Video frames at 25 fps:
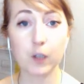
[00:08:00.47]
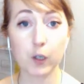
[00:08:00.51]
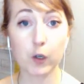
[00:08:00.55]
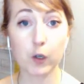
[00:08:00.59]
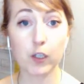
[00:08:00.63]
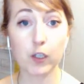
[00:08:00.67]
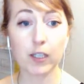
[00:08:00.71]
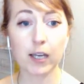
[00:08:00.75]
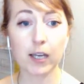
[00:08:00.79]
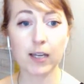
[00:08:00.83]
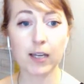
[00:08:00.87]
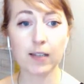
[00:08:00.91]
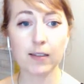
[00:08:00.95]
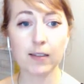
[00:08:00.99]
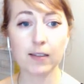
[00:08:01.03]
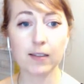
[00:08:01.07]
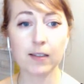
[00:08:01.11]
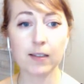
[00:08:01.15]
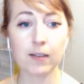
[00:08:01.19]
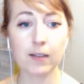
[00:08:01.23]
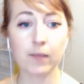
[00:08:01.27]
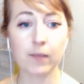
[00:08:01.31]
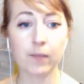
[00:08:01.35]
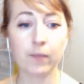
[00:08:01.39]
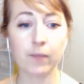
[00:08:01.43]
your site.
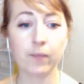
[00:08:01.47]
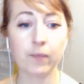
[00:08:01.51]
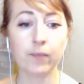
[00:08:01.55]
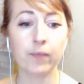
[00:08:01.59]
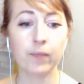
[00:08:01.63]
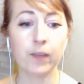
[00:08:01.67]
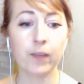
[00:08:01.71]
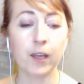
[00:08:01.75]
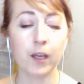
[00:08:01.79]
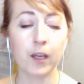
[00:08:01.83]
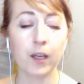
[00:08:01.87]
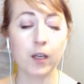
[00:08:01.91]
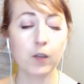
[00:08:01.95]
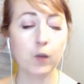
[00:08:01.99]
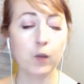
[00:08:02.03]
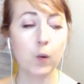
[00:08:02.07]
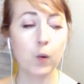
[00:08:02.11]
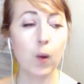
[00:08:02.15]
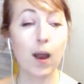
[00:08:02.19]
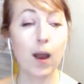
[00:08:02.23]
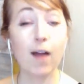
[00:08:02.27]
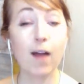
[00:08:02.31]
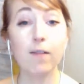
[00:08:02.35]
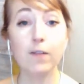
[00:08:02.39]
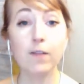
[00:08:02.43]

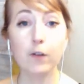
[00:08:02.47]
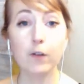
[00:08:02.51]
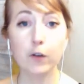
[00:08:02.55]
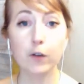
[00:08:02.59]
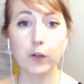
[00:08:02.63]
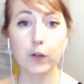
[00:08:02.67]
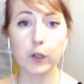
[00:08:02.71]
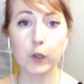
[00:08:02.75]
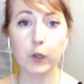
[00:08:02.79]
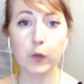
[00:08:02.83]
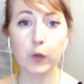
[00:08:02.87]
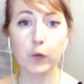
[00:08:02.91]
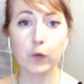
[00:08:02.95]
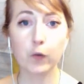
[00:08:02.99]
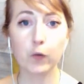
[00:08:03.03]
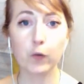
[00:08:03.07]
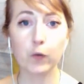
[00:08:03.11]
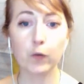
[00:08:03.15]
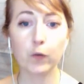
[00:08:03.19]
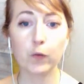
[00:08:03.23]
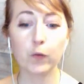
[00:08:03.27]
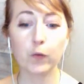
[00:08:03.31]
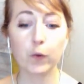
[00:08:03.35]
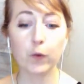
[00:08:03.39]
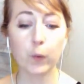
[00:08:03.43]
So after
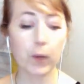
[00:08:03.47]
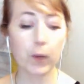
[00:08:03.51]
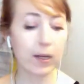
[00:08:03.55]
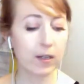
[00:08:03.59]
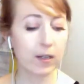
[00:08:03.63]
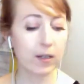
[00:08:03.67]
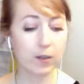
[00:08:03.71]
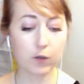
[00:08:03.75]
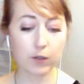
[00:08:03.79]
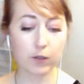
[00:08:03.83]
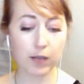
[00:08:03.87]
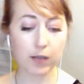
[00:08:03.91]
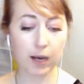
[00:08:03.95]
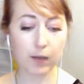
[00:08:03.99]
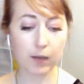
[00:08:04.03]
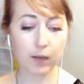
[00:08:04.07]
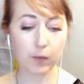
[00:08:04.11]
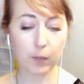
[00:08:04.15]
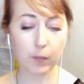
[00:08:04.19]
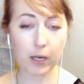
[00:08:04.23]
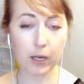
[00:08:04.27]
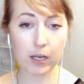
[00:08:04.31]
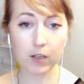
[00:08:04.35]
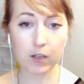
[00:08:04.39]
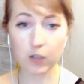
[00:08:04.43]
you've created your
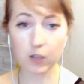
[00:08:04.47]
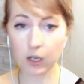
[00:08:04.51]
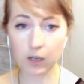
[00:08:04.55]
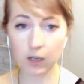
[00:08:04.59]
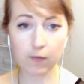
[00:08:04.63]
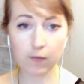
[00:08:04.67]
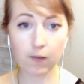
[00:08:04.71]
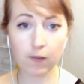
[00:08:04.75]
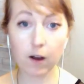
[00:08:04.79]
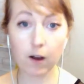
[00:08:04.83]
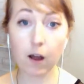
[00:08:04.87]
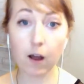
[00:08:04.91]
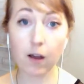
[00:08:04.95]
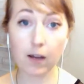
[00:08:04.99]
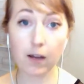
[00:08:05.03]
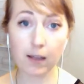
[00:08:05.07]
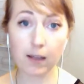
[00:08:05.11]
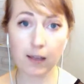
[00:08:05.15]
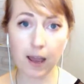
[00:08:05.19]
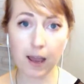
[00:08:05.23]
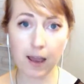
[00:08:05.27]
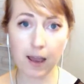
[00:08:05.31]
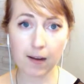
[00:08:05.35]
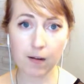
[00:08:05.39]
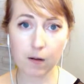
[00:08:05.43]
styles page and you've gone in
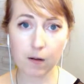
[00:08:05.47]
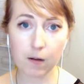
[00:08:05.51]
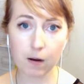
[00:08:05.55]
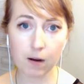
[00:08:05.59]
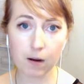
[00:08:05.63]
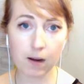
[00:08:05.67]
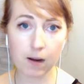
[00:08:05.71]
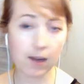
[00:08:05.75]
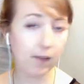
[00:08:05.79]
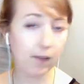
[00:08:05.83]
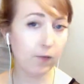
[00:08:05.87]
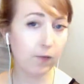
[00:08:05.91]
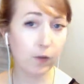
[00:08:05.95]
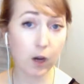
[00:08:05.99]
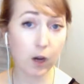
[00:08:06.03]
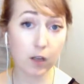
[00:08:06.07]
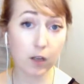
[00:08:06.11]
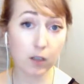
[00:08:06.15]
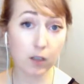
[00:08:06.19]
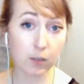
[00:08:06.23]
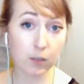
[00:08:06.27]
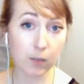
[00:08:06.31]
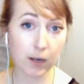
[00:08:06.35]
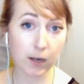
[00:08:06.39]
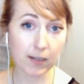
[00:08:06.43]
the editor and you've
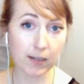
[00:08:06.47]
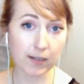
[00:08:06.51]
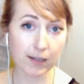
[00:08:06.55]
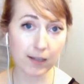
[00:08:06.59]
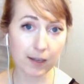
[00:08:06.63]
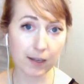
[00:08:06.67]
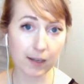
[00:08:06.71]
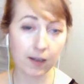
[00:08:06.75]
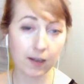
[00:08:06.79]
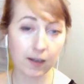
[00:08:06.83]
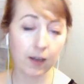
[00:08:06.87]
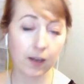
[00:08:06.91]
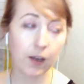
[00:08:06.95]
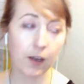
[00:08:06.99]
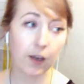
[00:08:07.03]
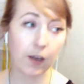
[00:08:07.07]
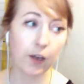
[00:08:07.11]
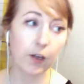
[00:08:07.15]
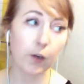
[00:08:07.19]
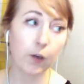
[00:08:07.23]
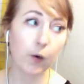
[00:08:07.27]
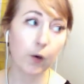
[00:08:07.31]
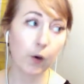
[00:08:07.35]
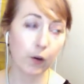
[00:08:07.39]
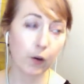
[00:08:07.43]
customized it,
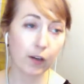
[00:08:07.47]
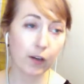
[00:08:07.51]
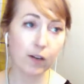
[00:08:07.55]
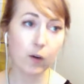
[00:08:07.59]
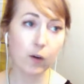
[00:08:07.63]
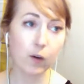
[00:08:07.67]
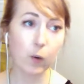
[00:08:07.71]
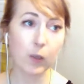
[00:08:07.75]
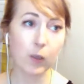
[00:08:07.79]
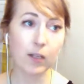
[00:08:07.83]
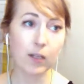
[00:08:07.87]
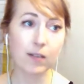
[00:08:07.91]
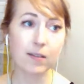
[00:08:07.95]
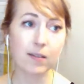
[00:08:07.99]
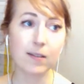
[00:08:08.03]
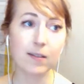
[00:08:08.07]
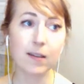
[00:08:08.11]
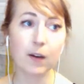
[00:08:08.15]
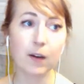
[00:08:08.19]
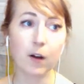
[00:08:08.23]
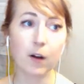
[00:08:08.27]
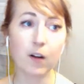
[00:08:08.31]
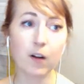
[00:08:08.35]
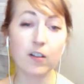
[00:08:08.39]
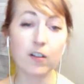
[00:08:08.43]
you're going to notice
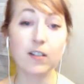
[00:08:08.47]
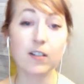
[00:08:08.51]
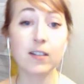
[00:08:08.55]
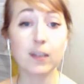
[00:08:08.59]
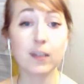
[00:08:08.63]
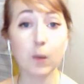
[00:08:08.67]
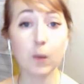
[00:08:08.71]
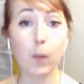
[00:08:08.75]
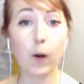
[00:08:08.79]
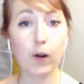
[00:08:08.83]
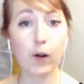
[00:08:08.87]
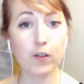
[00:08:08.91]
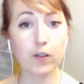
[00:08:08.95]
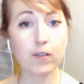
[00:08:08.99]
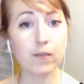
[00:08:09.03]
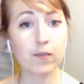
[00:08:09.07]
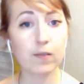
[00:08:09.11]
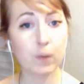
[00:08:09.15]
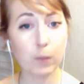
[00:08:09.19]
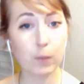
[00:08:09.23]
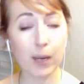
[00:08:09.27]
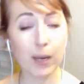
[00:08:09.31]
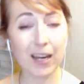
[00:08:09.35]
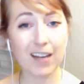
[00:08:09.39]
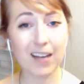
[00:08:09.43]
there are still parts of
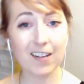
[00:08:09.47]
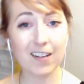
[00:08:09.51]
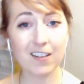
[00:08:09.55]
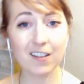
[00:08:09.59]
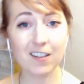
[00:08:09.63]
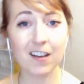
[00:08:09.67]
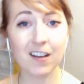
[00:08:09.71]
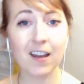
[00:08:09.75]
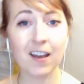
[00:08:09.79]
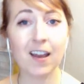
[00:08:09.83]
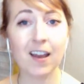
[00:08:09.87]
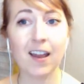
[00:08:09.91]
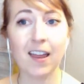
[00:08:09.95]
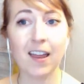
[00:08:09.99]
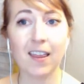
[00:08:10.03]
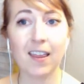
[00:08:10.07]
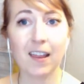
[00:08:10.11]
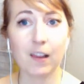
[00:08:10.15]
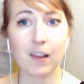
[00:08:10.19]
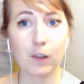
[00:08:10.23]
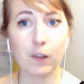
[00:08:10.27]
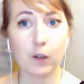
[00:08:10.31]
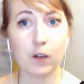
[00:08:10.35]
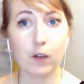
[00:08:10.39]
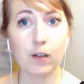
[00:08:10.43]
the page
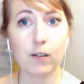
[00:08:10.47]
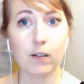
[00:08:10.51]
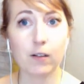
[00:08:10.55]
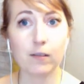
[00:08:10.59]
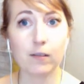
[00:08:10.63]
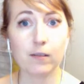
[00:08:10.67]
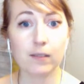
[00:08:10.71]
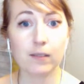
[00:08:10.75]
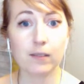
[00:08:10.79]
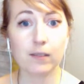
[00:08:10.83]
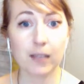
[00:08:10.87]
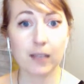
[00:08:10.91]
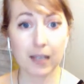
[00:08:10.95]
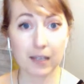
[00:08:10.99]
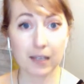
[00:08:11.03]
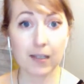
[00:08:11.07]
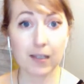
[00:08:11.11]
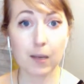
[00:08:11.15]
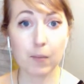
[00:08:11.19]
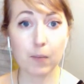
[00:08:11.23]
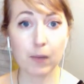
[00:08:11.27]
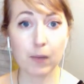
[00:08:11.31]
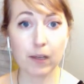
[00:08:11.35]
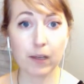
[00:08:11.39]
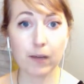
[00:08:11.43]
that look like a
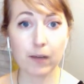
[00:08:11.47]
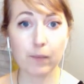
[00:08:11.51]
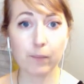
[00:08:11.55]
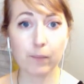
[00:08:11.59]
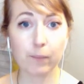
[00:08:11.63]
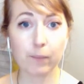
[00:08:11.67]
template.